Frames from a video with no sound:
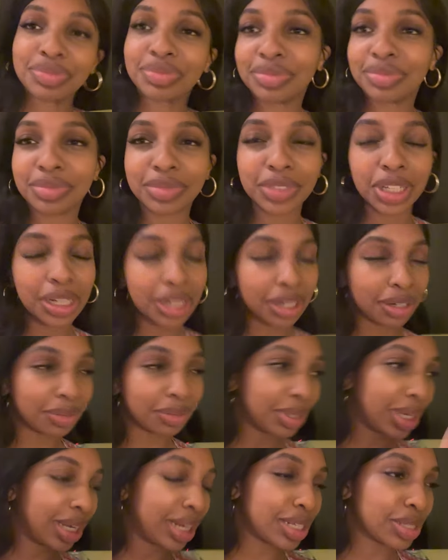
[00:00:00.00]
you know,
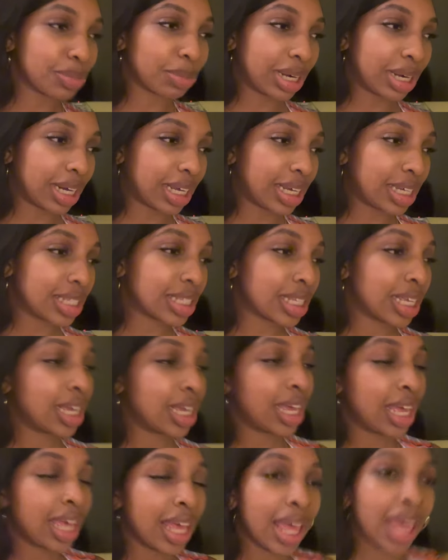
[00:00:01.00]
it is what it is.
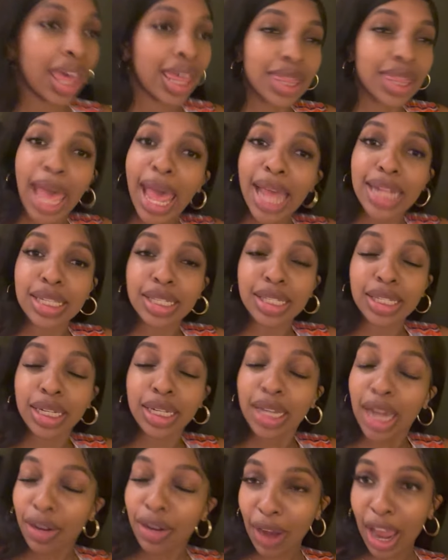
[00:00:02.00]
That's
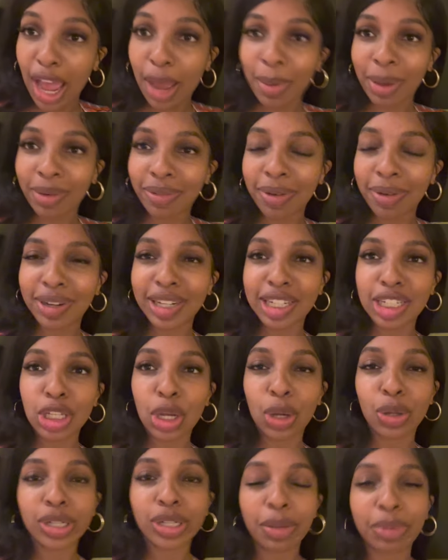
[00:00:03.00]
a wrap. I've already
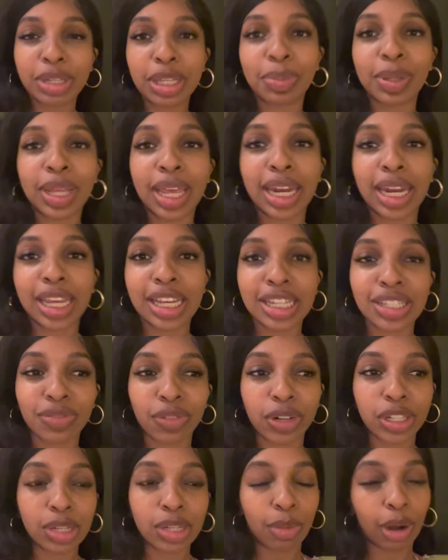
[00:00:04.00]
told y'all what the plan is for
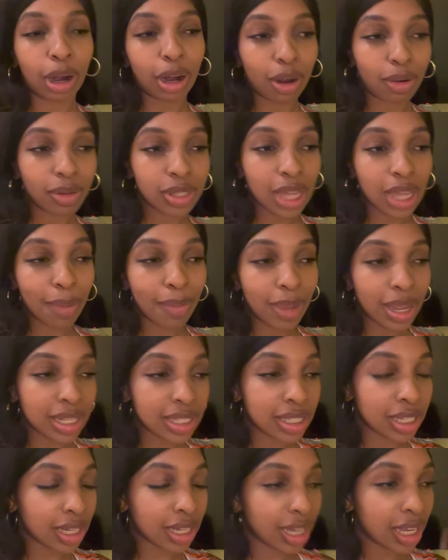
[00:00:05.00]
tomorrow. So I'm about
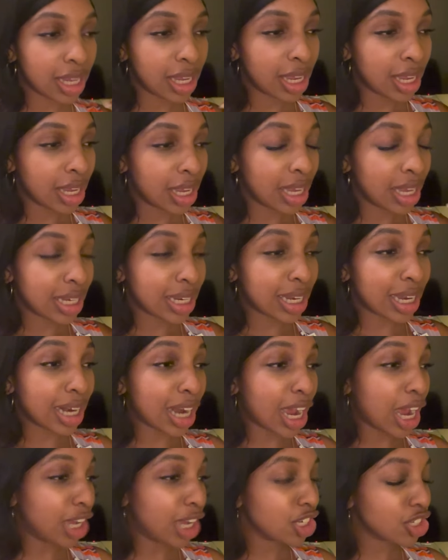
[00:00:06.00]
to get
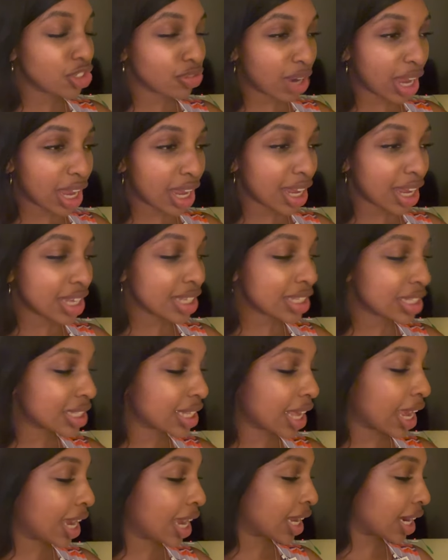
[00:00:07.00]
undressed,
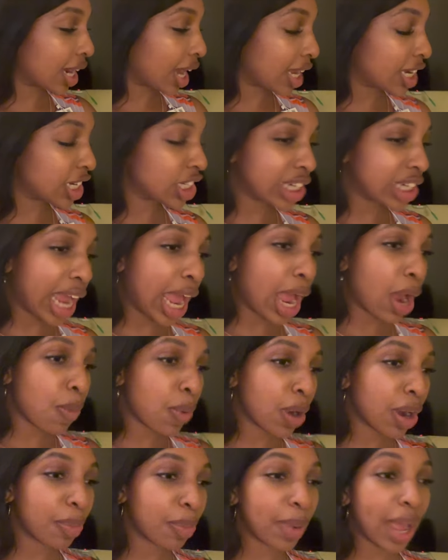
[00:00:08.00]
take a nice
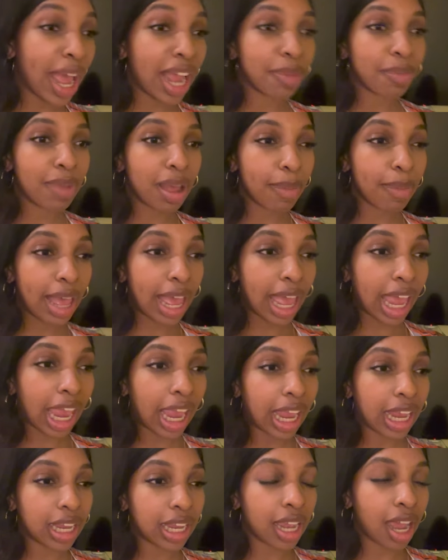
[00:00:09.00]
shower, pack my
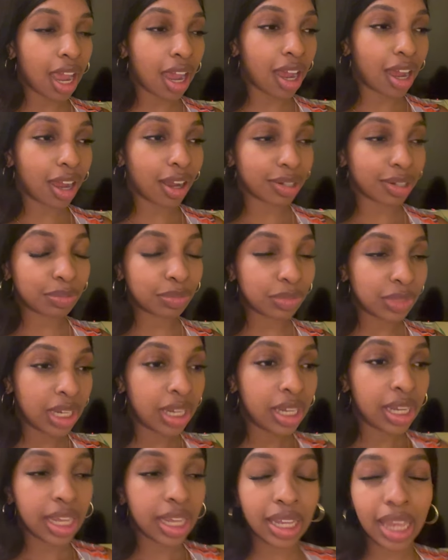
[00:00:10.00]
bag, um,
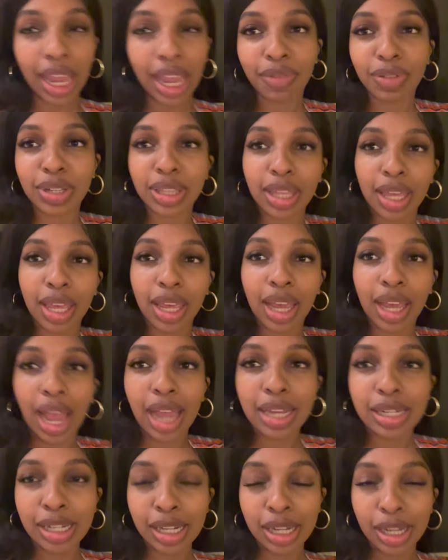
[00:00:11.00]
and get everything I
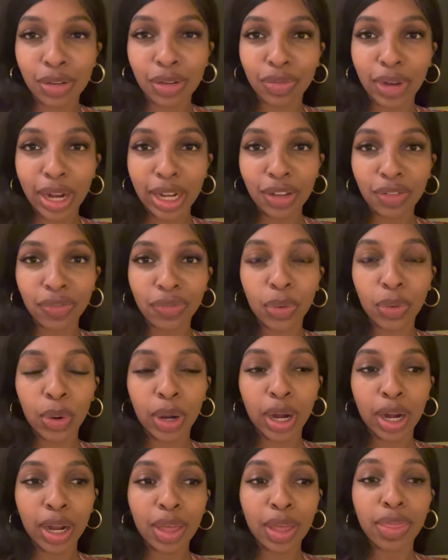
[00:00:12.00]
need ready
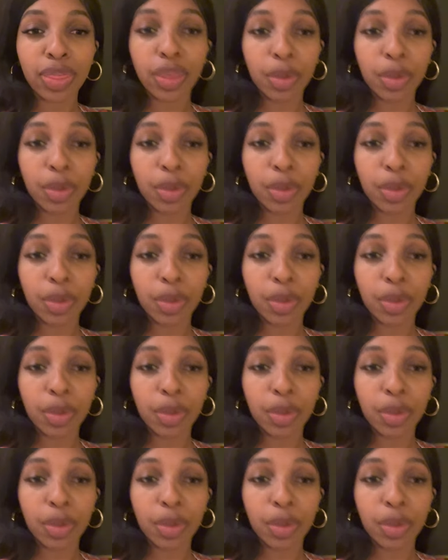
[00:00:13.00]
for the